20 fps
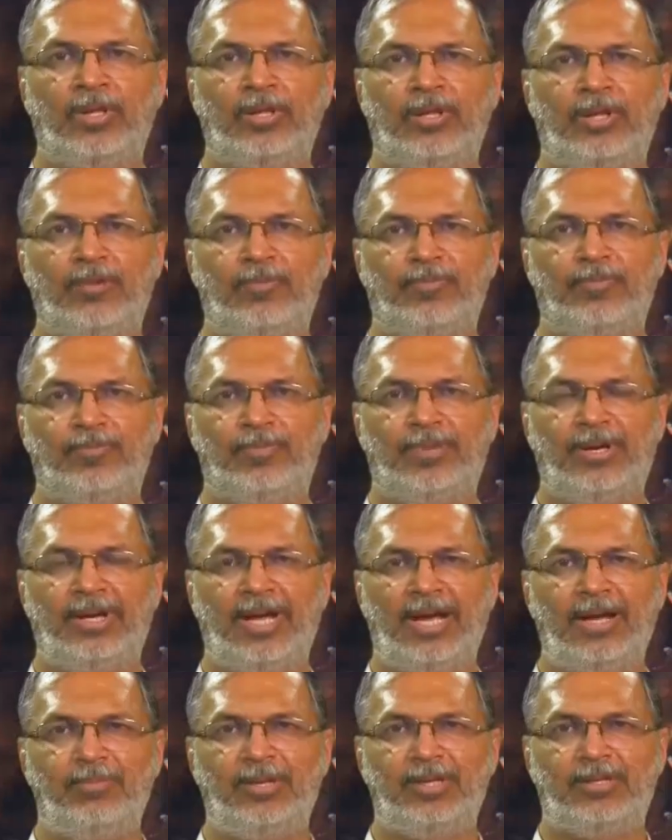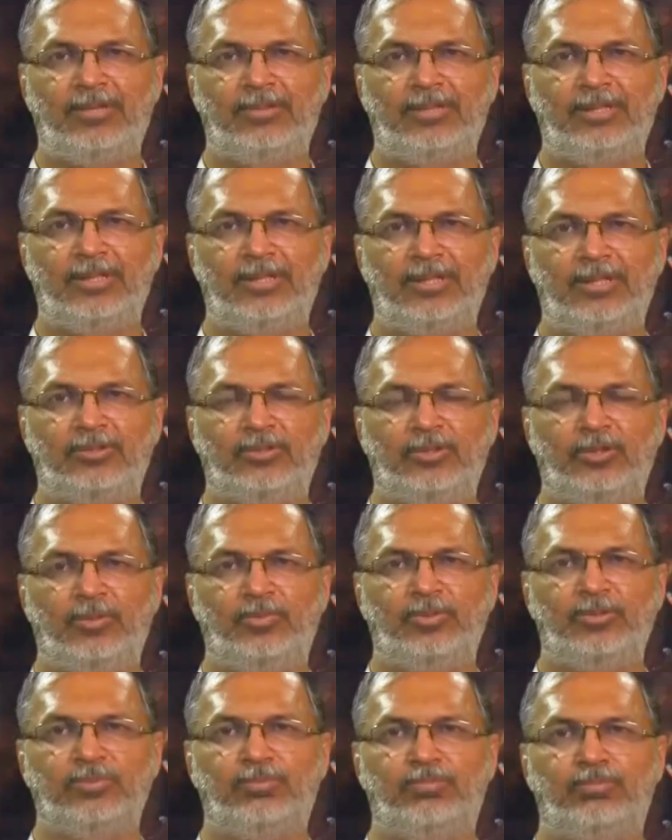if the diameter of the
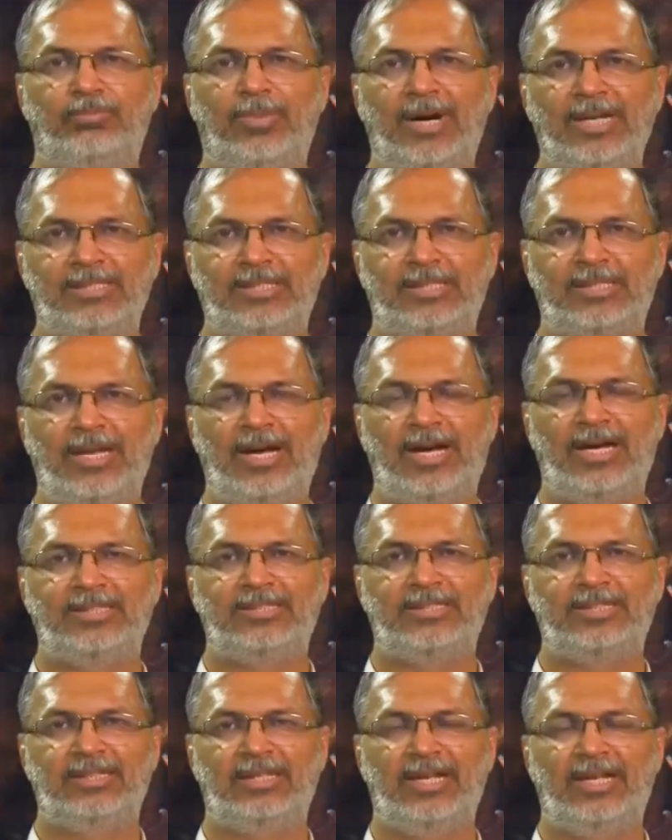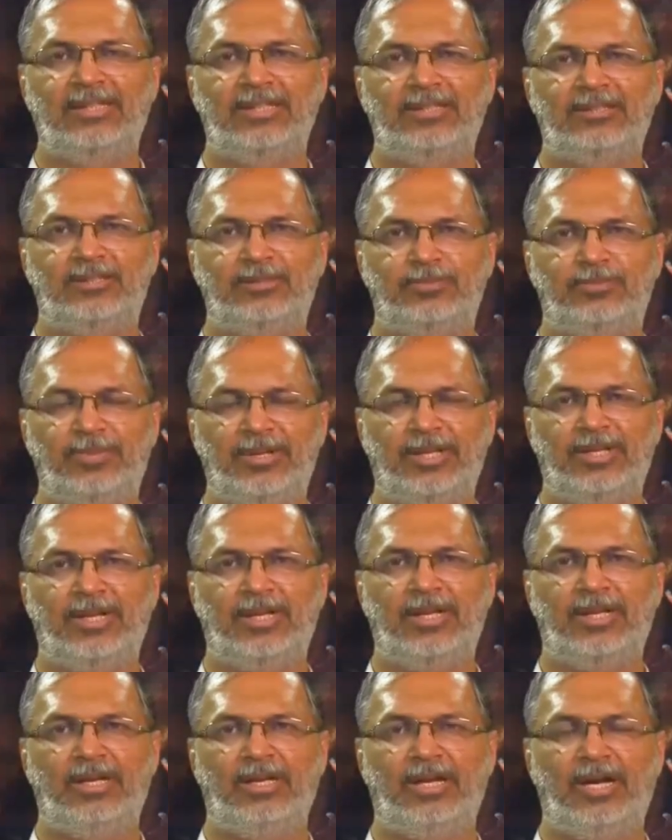telescope is much larger than the
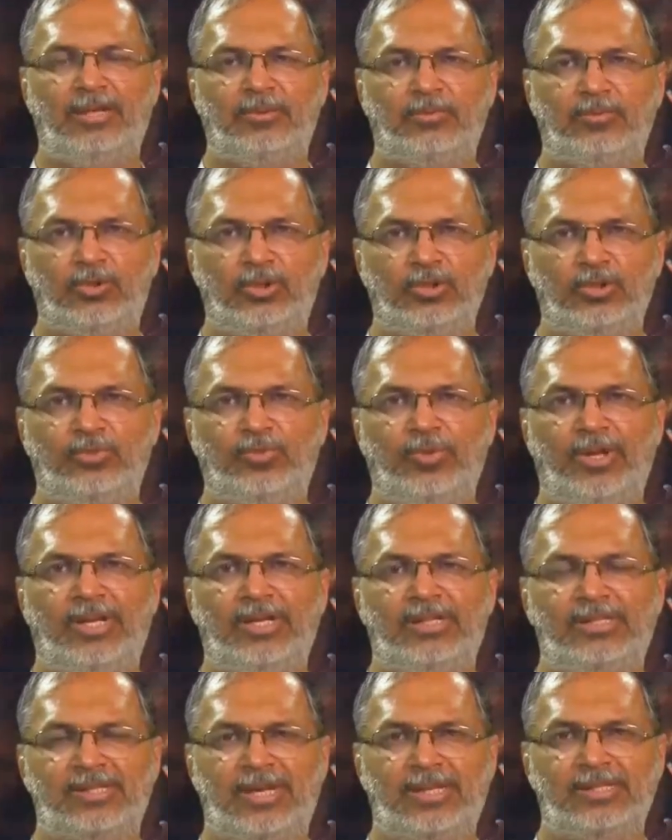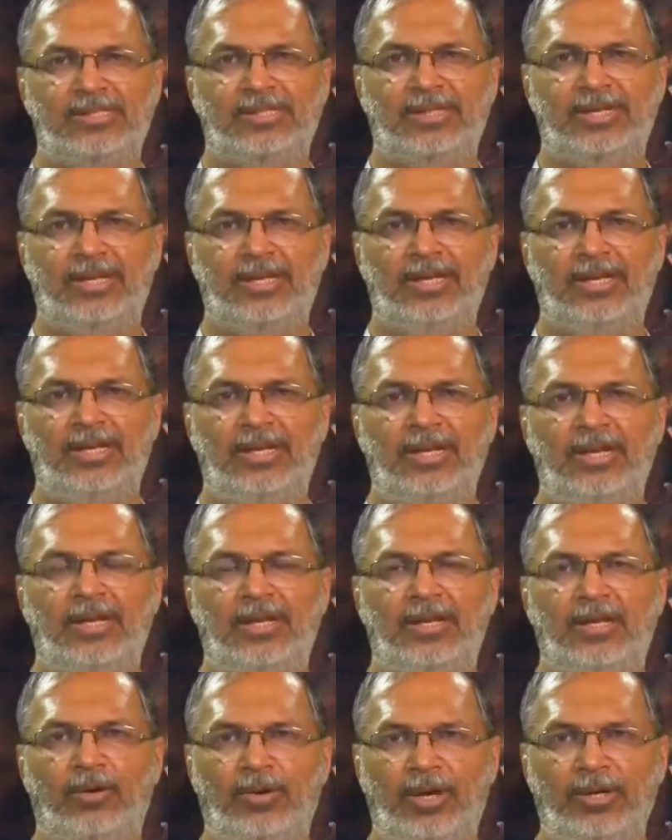typical atmospheric size scale,
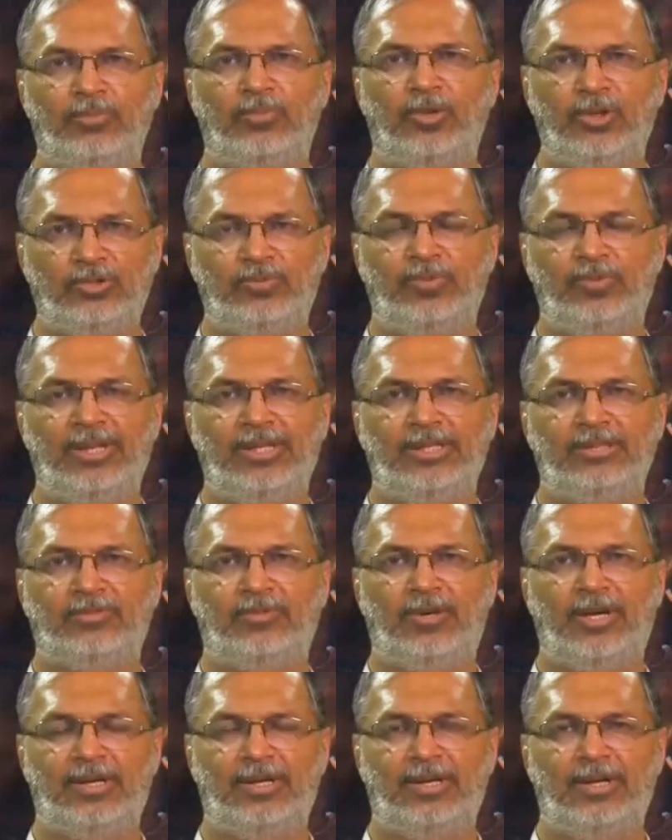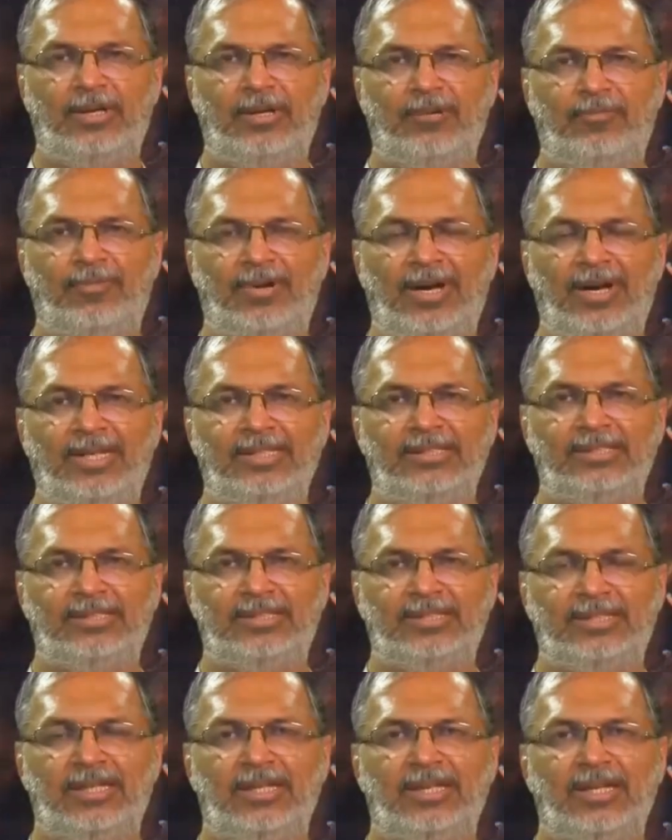now atmosphere is what
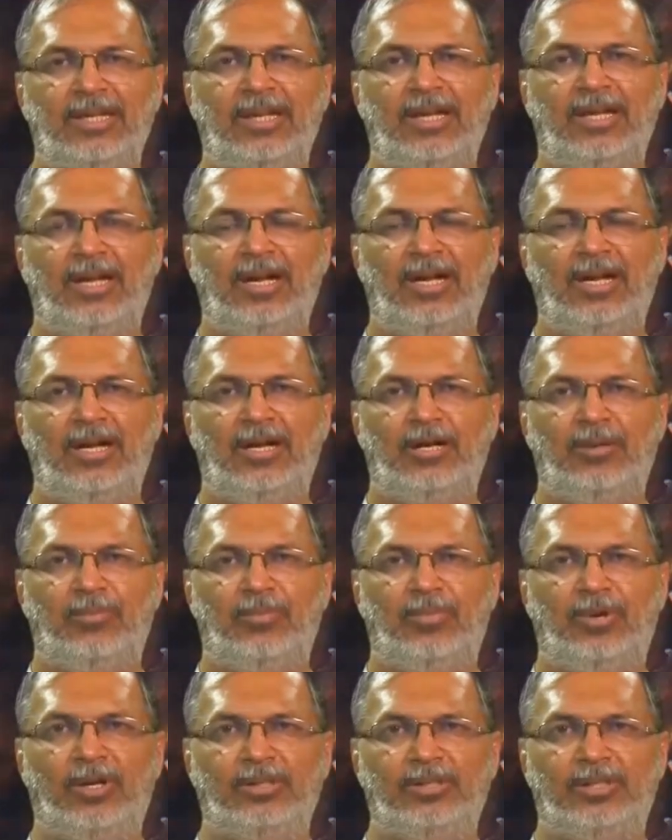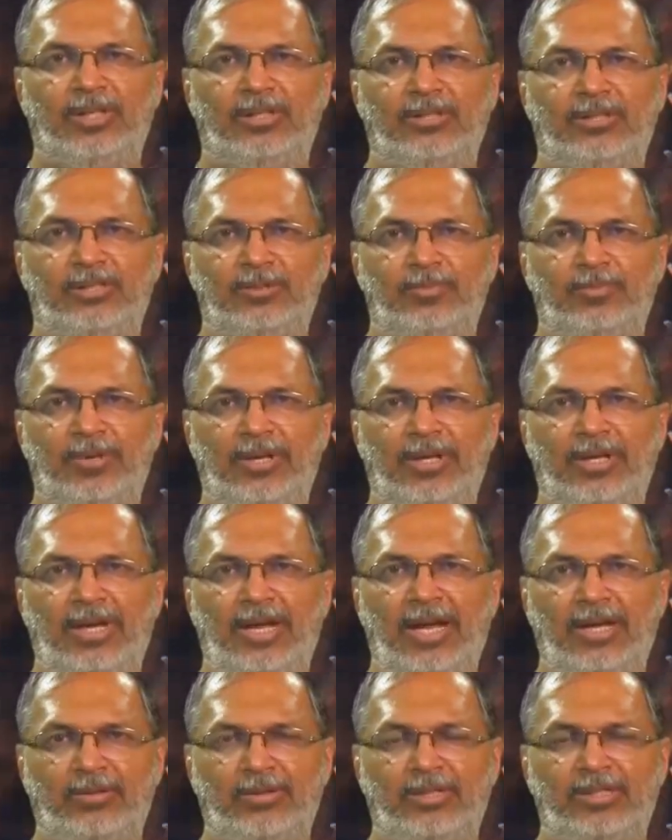defines the typical
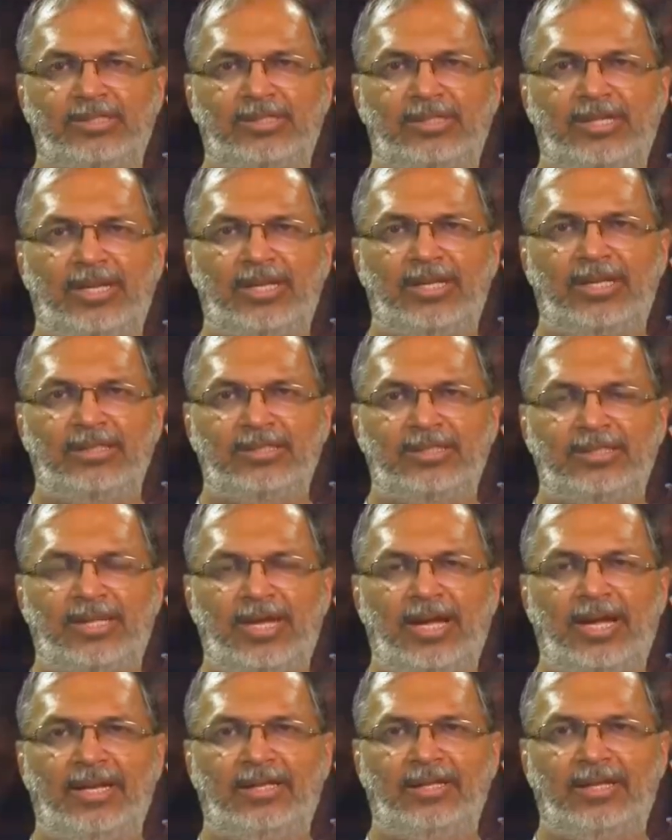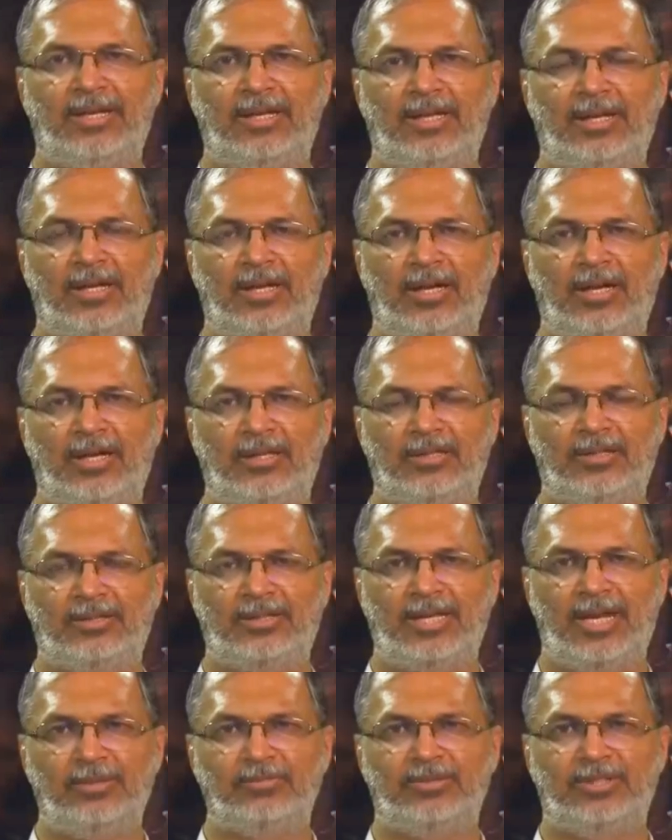angular size and the
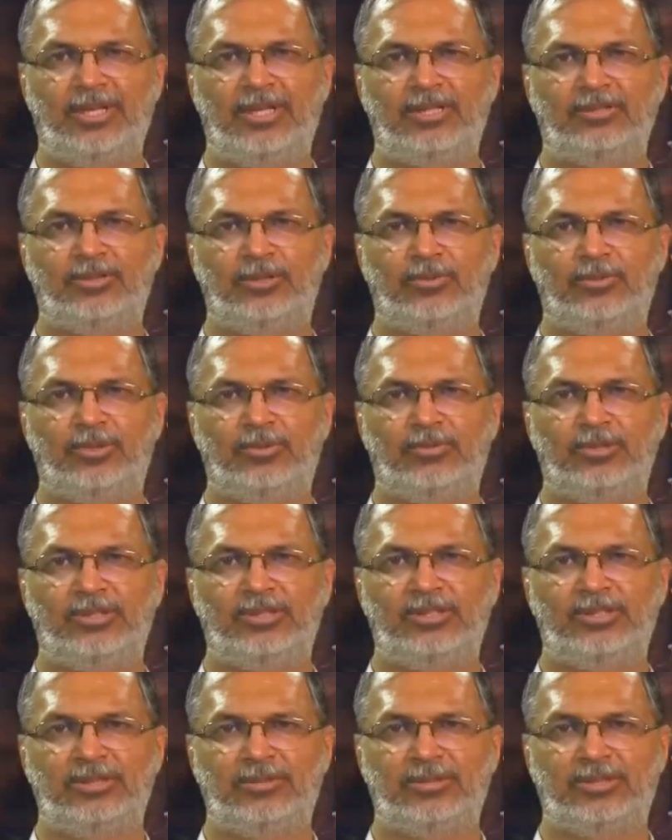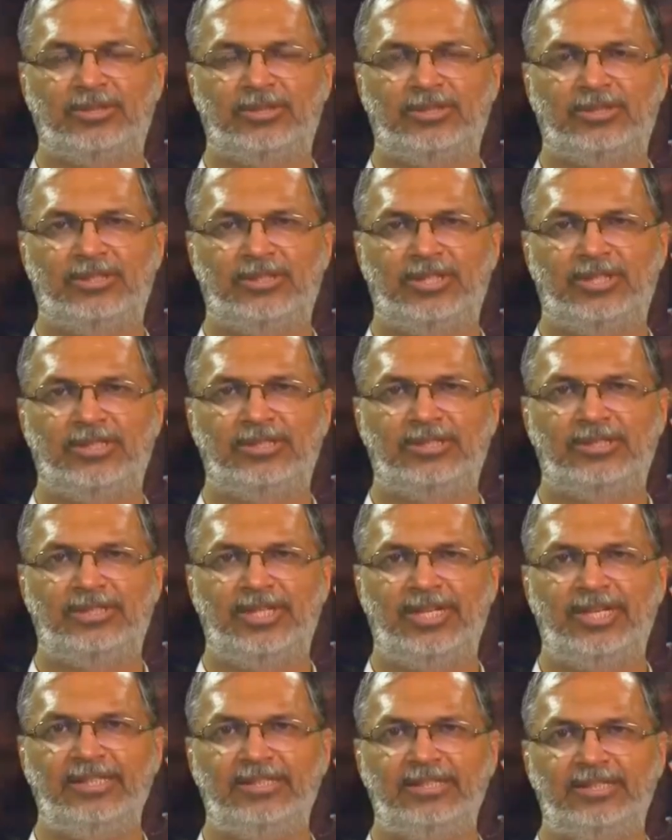time scales over which things
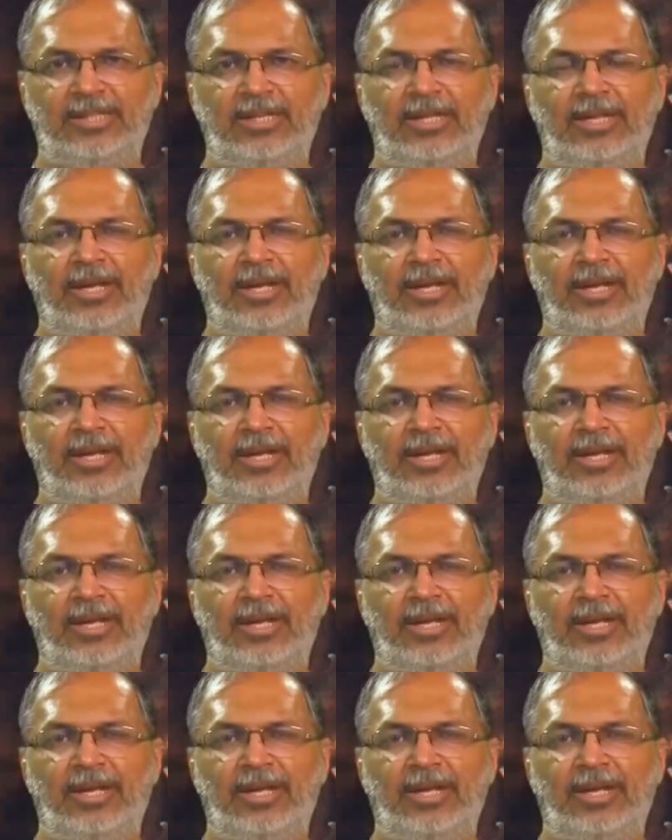change.